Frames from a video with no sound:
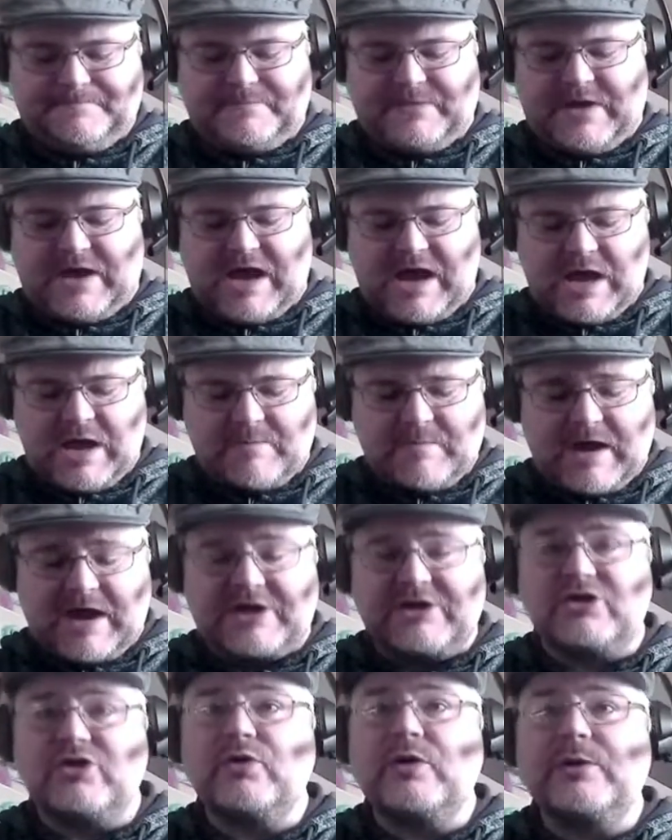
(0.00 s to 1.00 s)
I
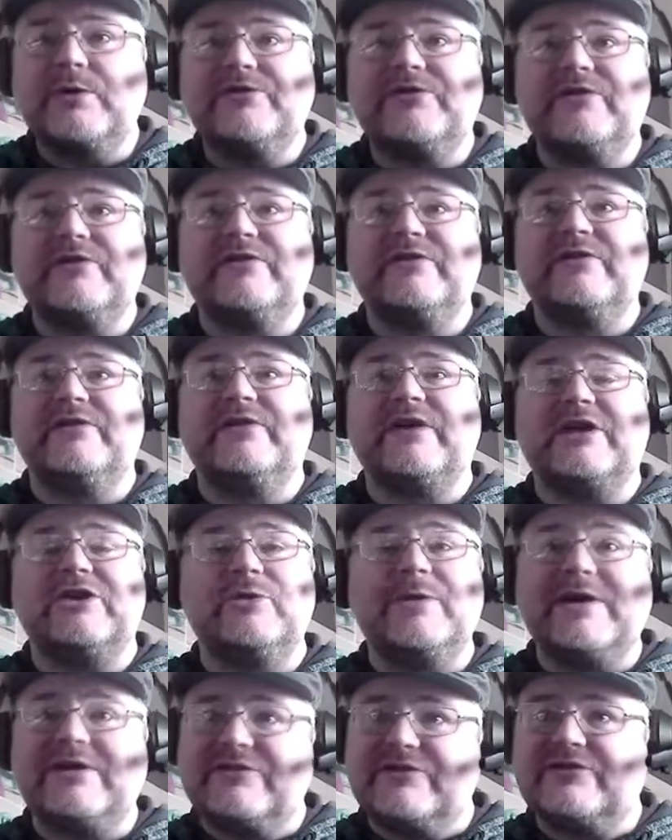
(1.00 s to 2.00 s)
knew it
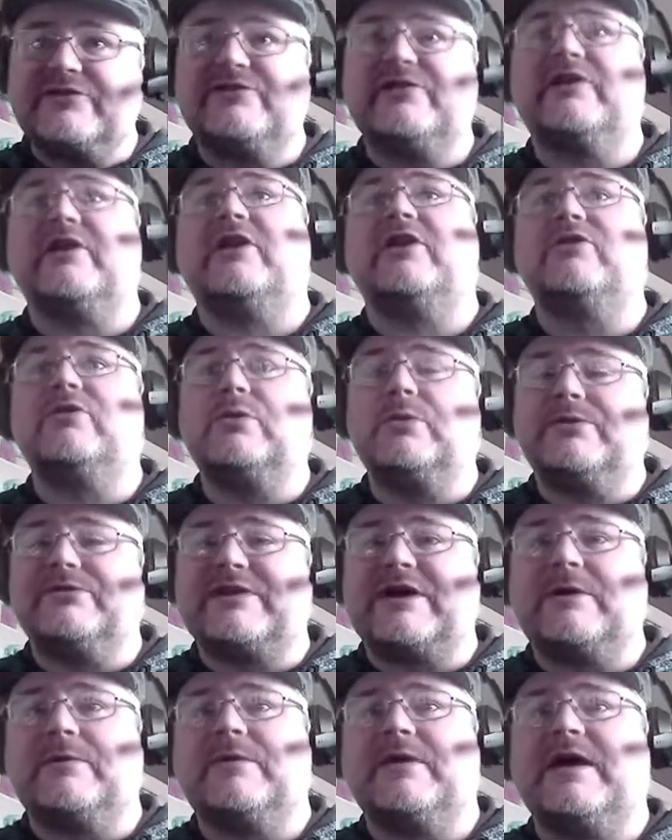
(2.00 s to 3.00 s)
existed, I knew it
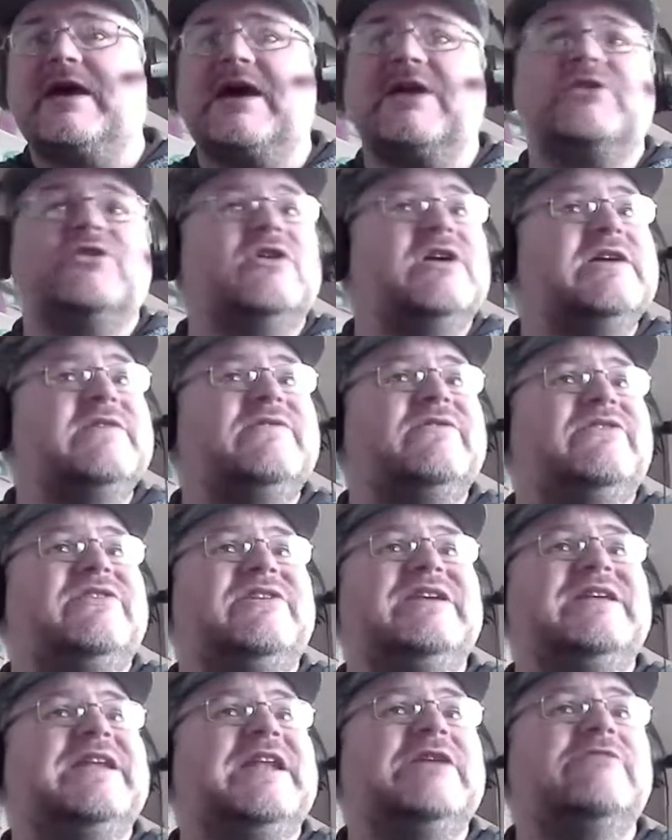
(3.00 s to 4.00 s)
was out there. I'd not even
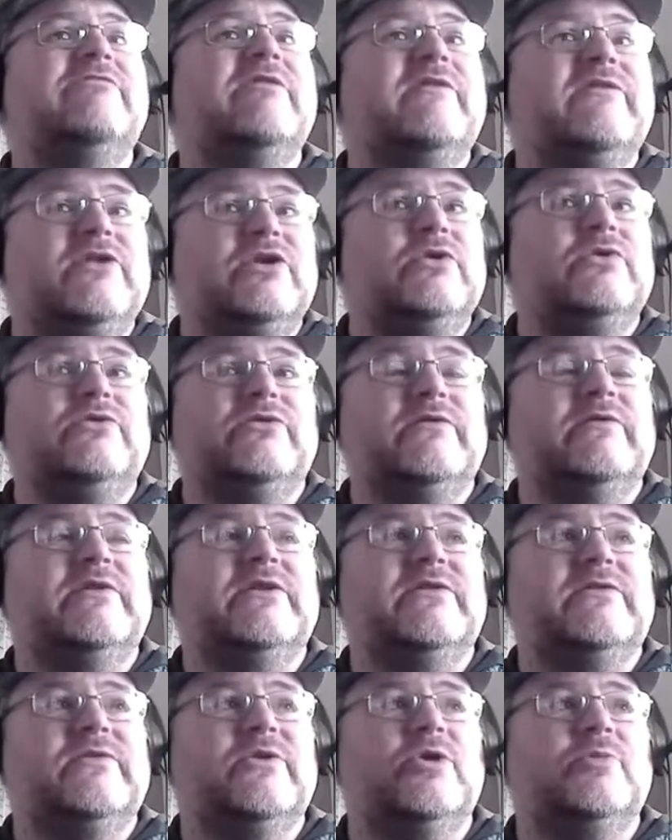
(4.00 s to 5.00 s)
seen any reviews of
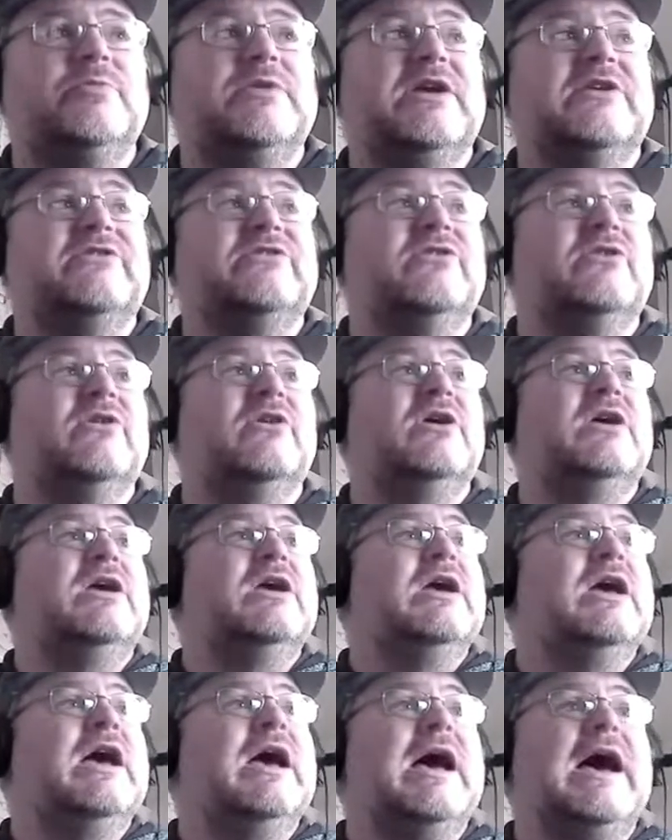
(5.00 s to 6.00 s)
this film yet, so
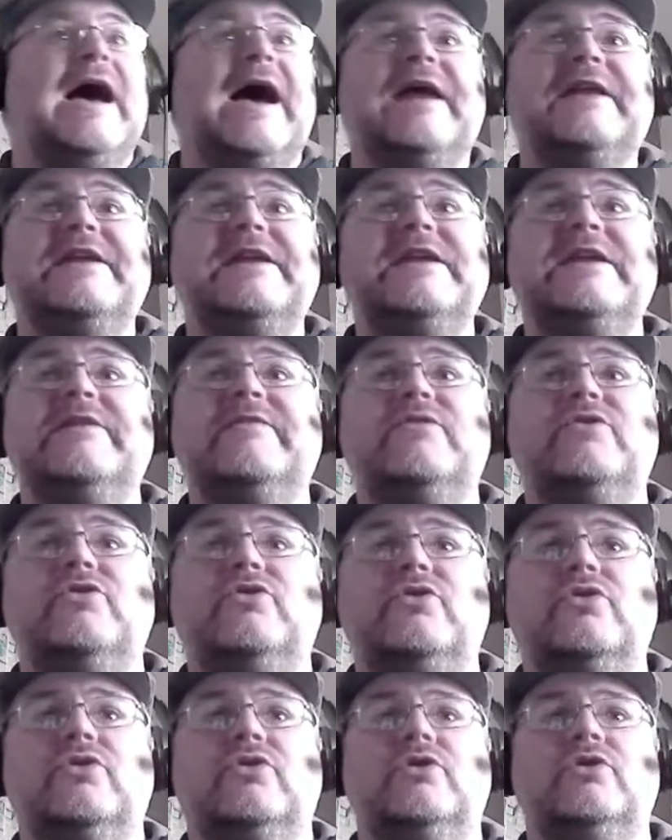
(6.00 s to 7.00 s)
I didn't even
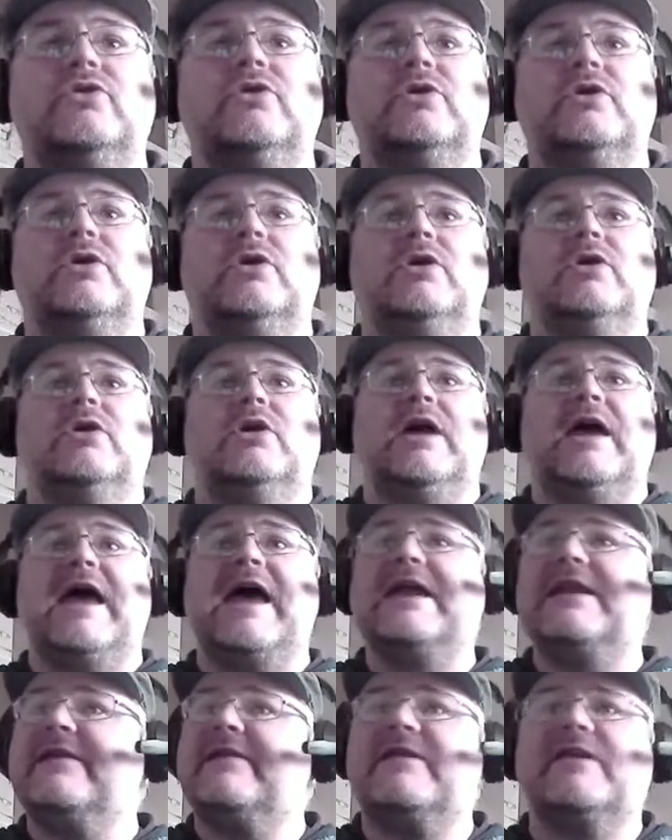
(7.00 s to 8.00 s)
know
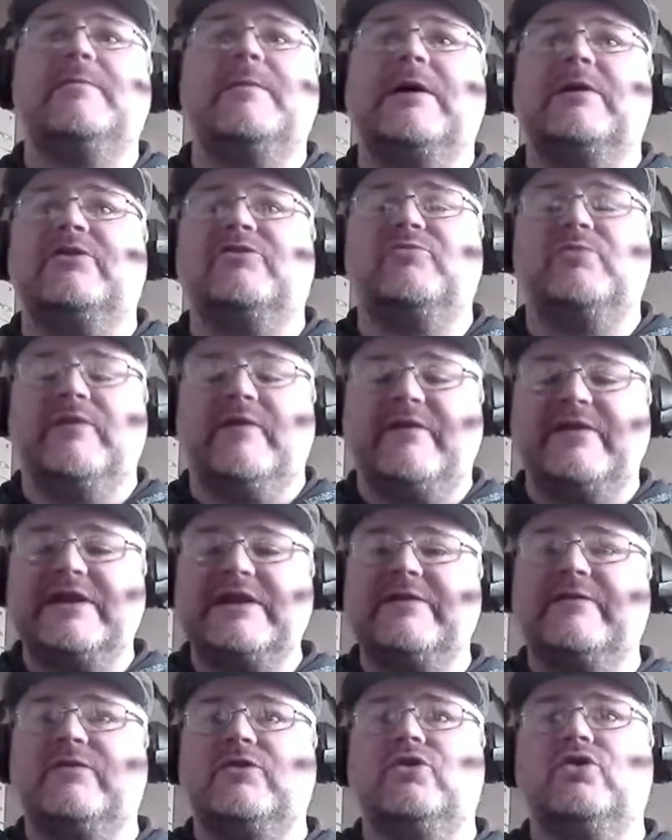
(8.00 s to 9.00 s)
anything about this movie. I
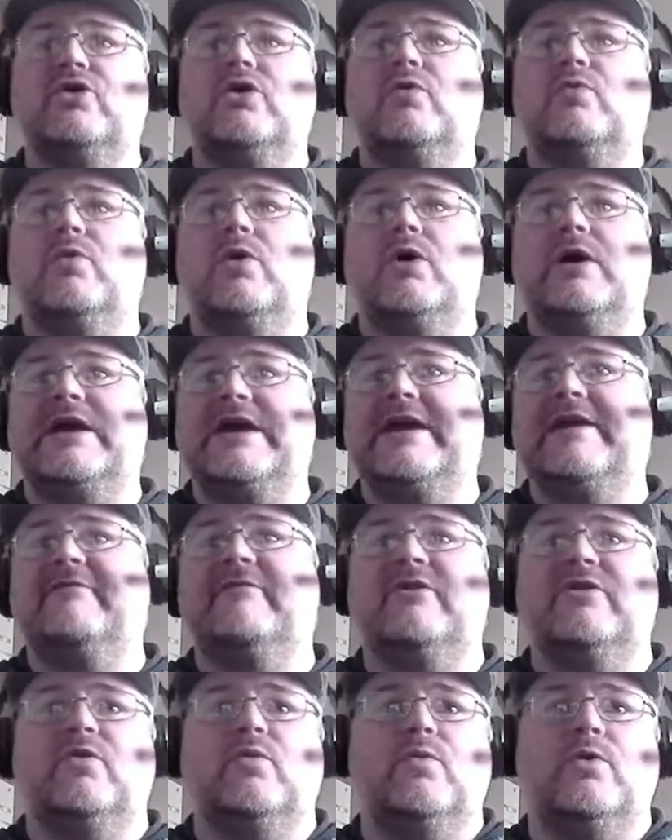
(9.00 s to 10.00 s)
didn't even know what
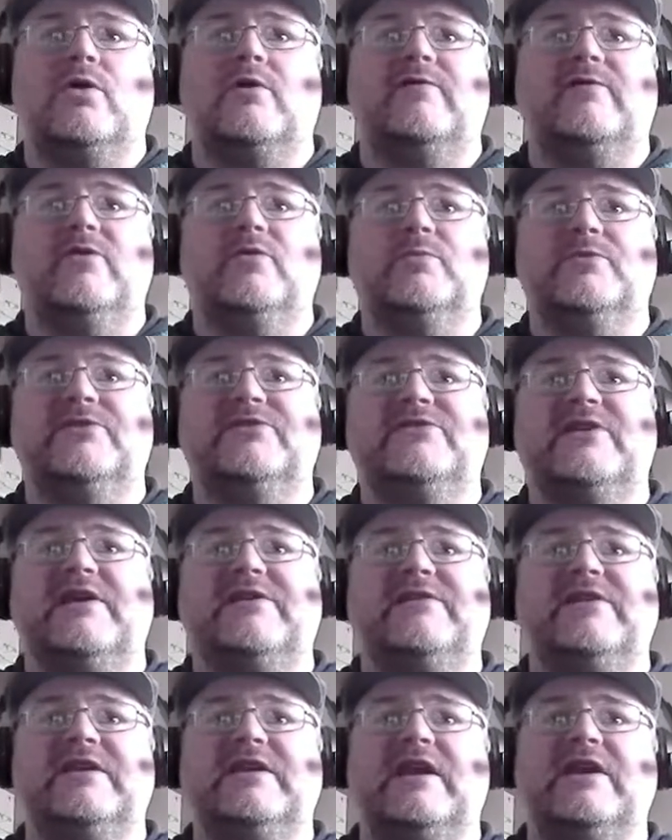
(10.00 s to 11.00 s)
era the war film was
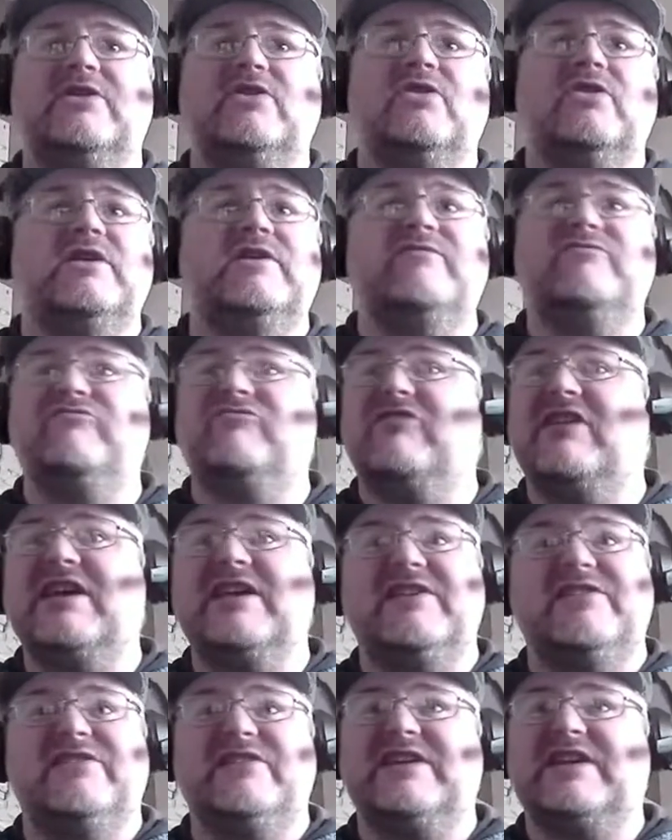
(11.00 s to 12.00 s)
set in. I'd not even
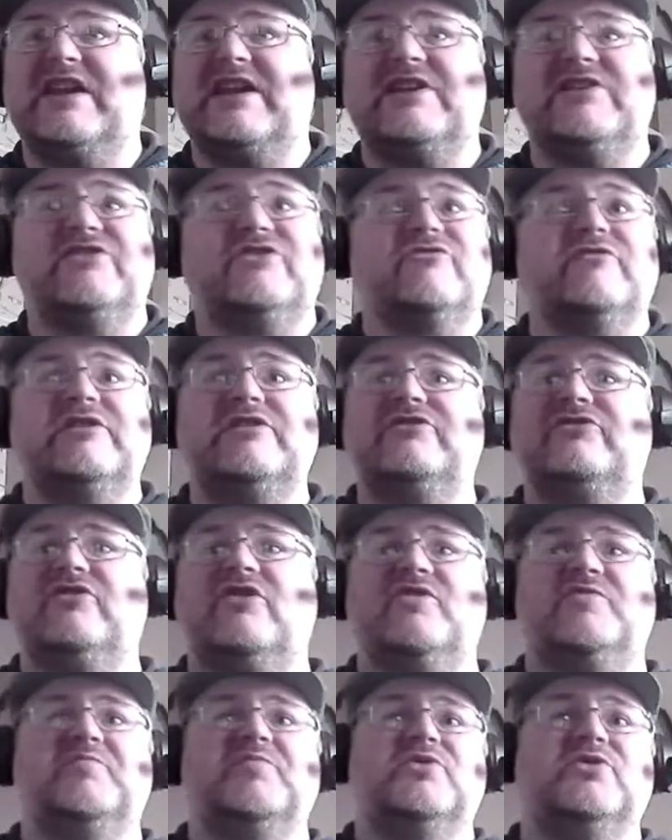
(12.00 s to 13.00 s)
really seen any
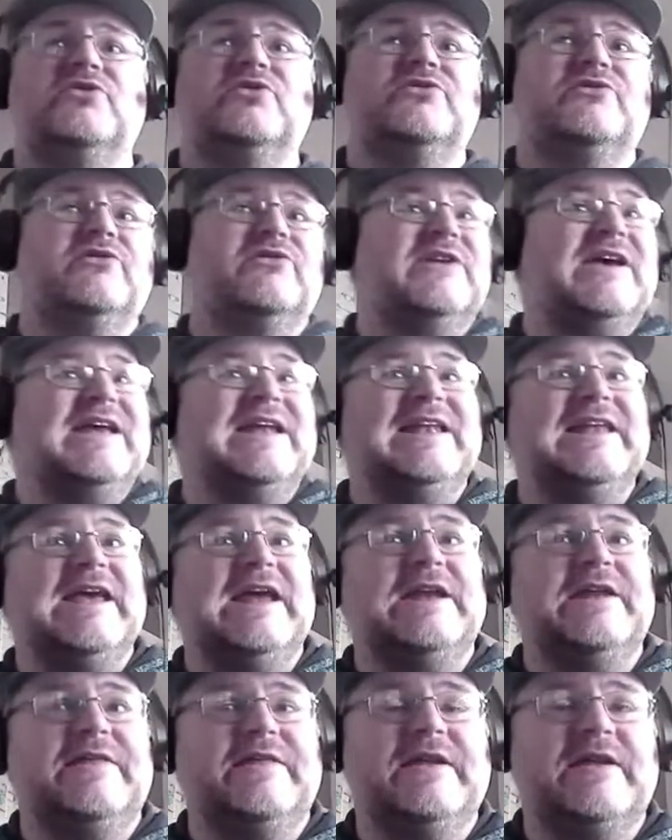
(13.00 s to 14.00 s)
screenshots, posters, hardly
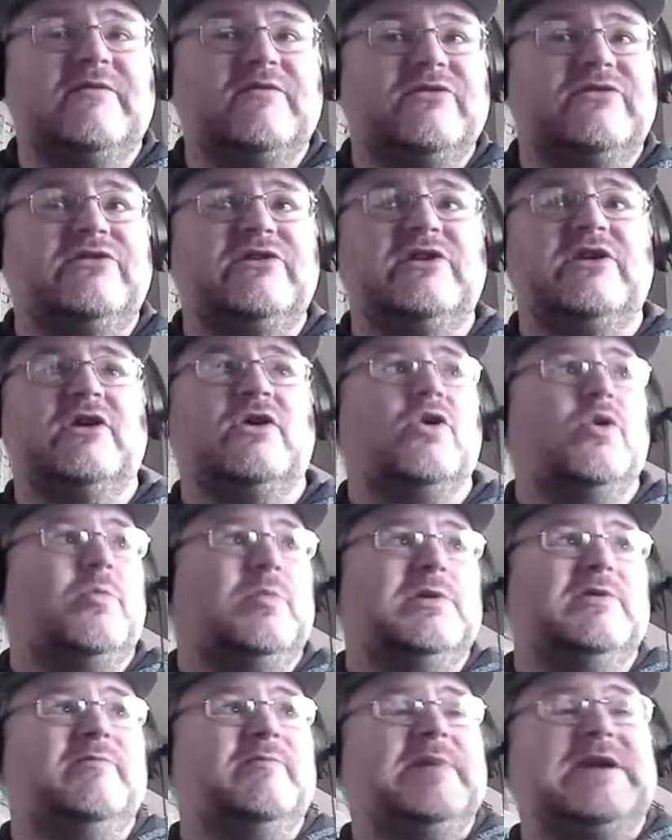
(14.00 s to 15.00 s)
anything. I've just seen a
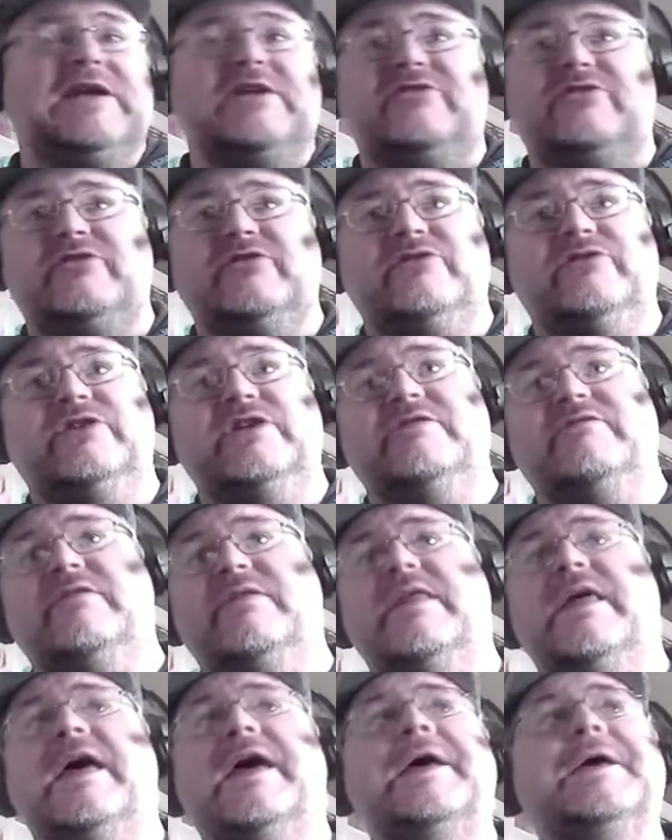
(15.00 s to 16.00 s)
couple of pictures here
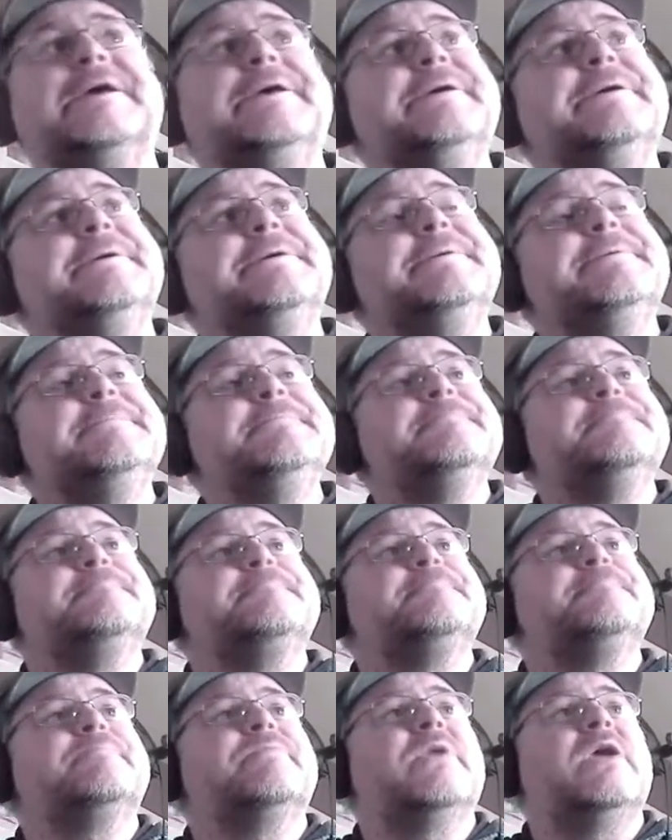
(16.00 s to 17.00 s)
and
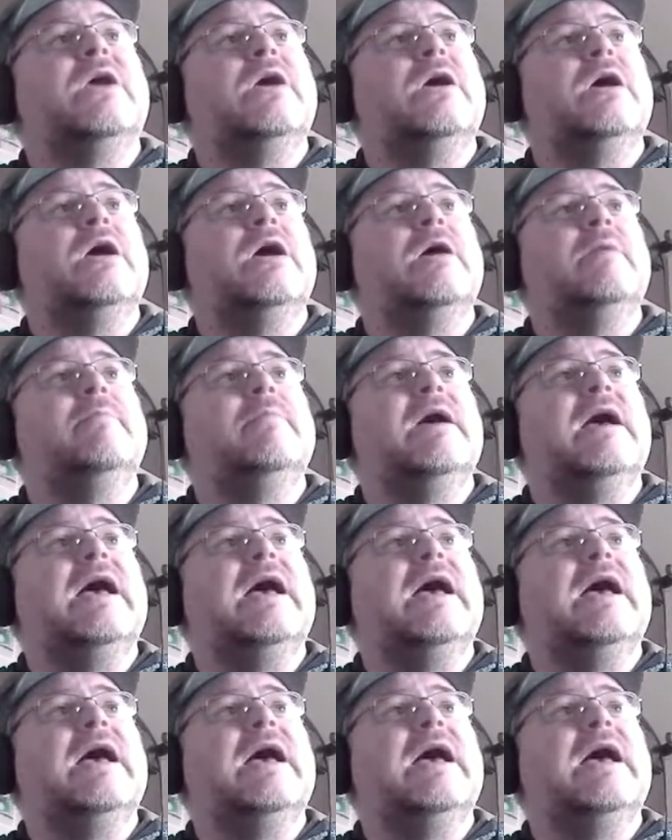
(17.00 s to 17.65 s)
there.